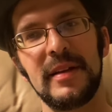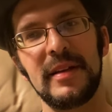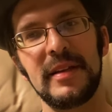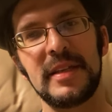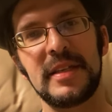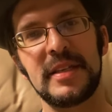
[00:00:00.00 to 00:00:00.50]

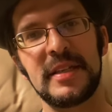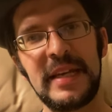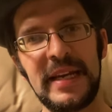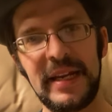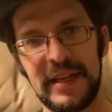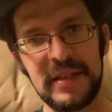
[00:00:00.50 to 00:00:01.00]

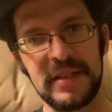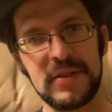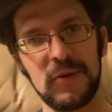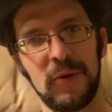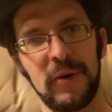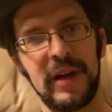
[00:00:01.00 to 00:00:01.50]
scenes,
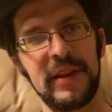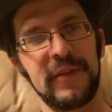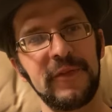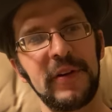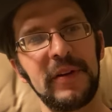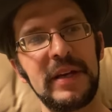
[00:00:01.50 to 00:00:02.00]
or at the
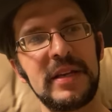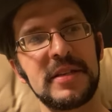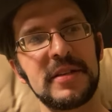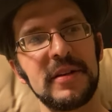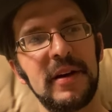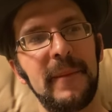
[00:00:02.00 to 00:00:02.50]
very
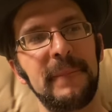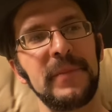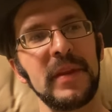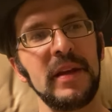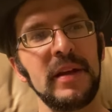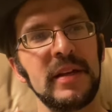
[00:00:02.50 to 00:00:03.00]
least
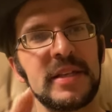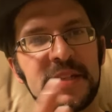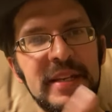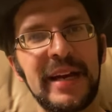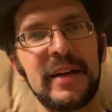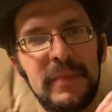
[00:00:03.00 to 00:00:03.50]

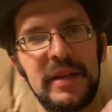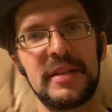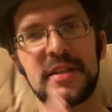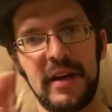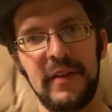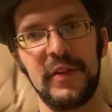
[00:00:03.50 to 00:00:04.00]

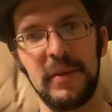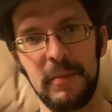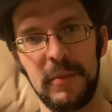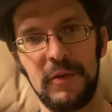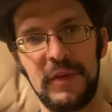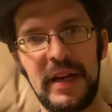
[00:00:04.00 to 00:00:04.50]
segments of the
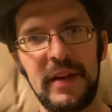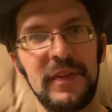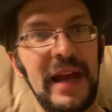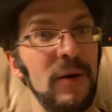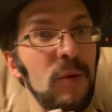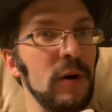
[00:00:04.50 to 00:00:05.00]
movie
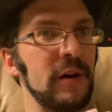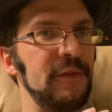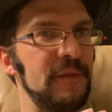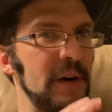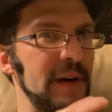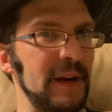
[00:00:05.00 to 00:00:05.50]
that work
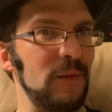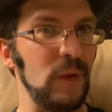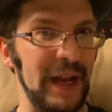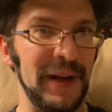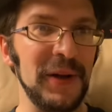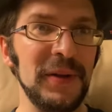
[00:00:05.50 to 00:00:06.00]
very
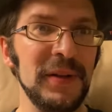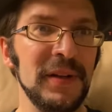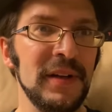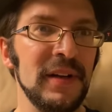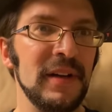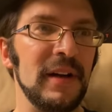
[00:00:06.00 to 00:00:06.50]
well.
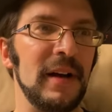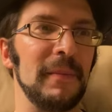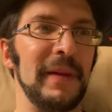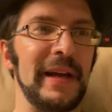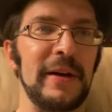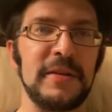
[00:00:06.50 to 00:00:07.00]

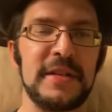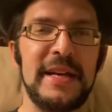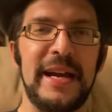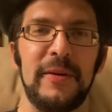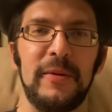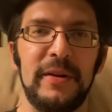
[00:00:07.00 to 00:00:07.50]
Like I was
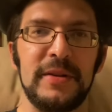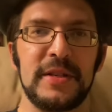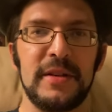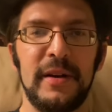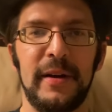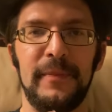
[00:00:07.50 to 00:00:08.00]
saying, when I
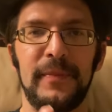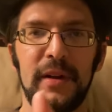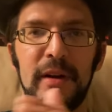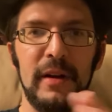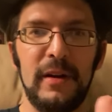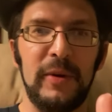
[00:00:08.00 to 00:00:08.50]

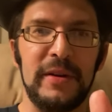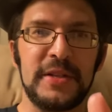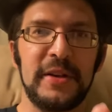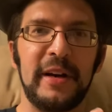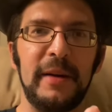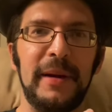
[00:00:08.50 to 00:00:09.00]
was
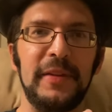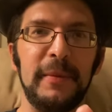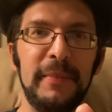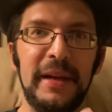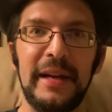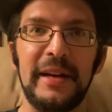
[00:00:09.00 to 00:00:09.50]
talking about the
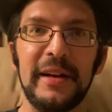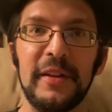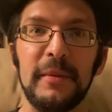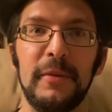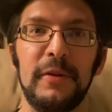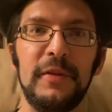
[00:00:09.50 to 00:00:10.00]
beginning of
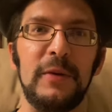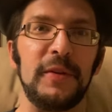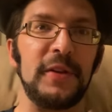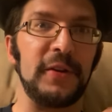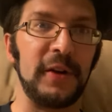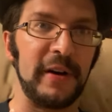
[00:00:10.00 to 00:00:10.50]
the movie with
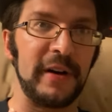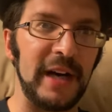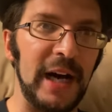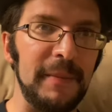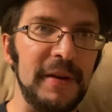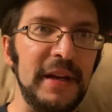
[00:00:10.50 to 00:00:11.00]
the dark
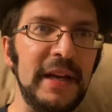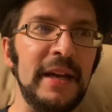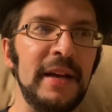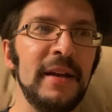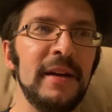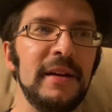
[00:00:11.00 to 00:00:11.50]

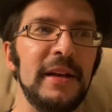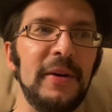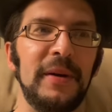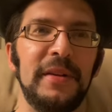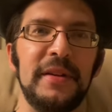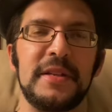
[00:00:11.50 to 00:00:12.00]
comedy,
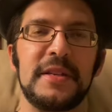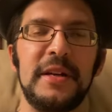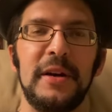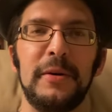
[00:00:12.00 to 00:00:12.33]
in this